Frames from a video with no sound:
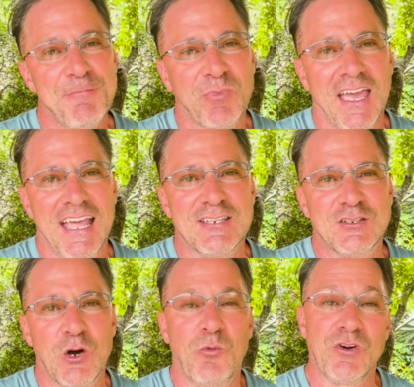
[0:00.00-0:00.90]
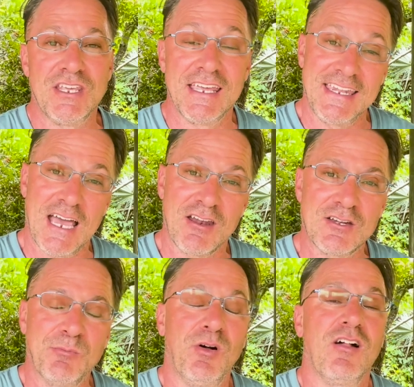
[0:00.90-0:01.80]
And so when you get down
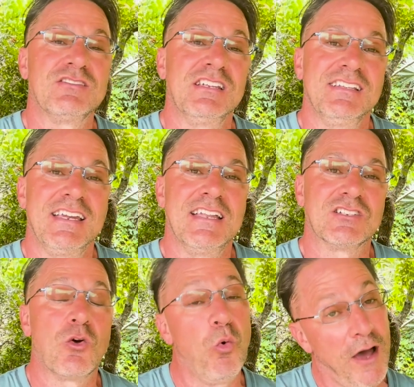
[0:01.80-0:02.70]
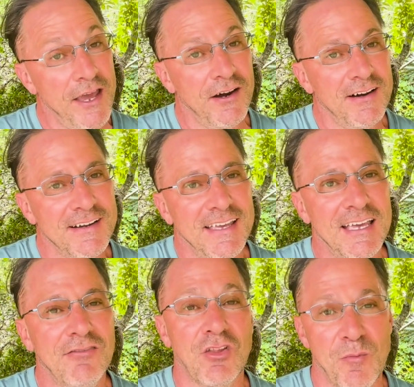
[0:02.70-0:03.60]
into Ponce Inlet, it's quieter
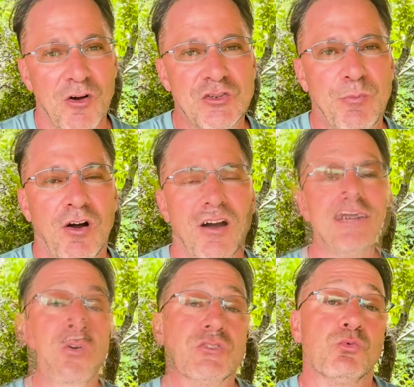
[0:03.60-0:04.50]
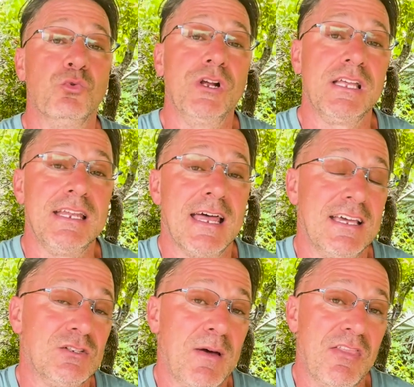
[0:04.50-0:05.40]
for the most part. What's really
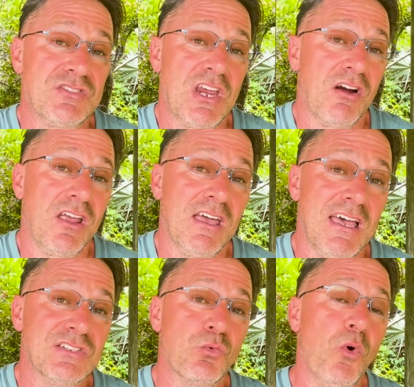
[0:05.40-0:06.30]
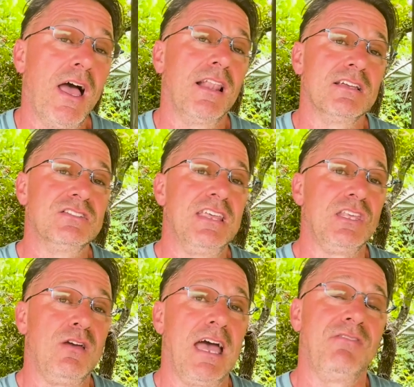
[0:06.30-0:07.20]
nice about this area as well is that
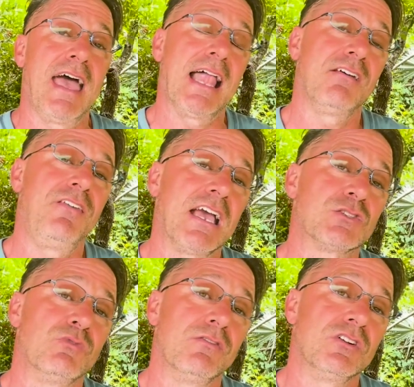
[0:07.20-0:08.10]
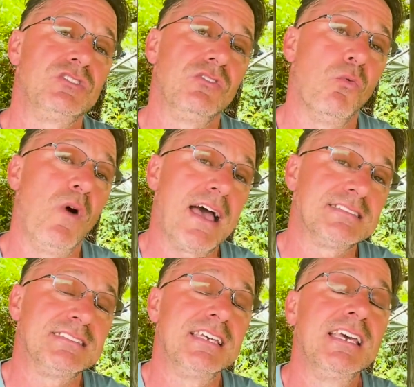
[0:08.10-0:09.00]
you have the Halifax River to the
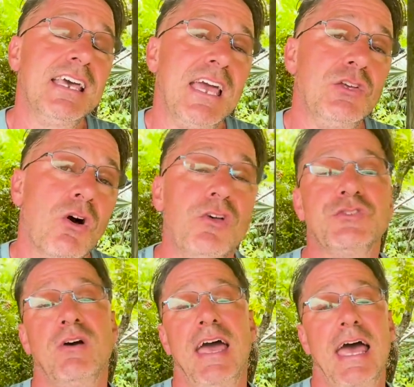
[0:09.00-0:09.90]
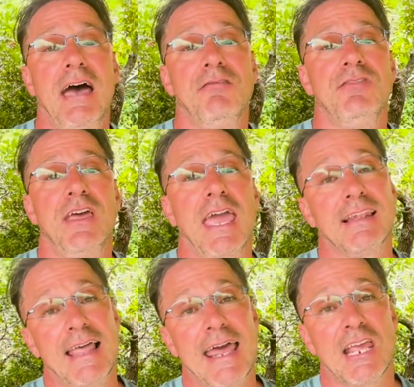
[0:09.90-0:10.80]
west, and you also have the
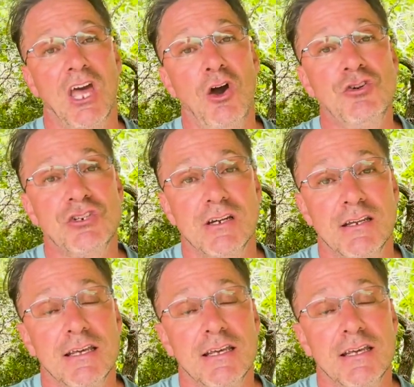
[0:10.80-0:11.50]
Atlantic Ocean.